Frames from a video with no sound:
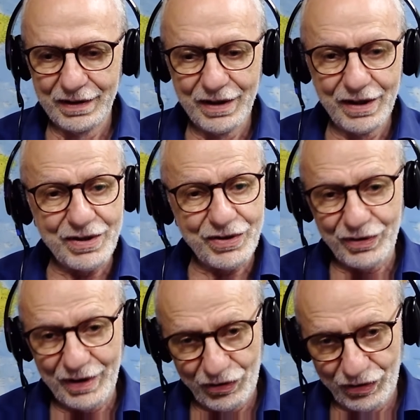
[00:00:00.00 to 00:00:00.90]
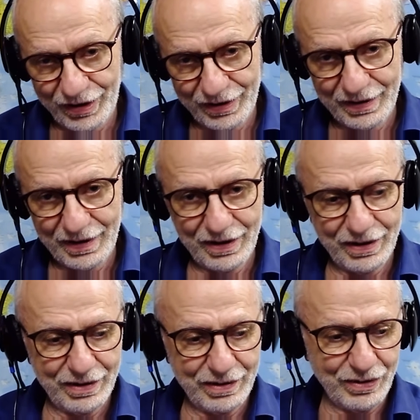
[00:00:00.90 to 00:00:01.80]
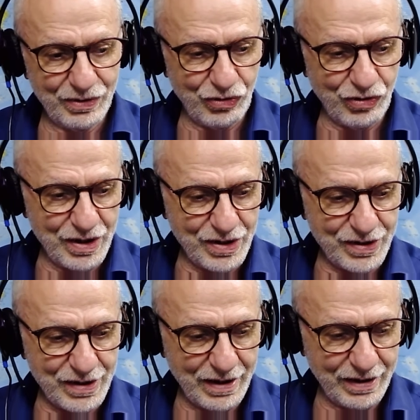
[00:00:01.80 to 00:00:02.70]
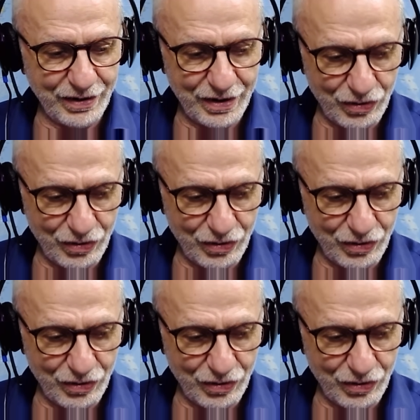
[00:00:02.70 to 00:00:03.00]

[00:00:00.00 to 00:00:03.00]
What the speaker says: It's tragedy. She is a great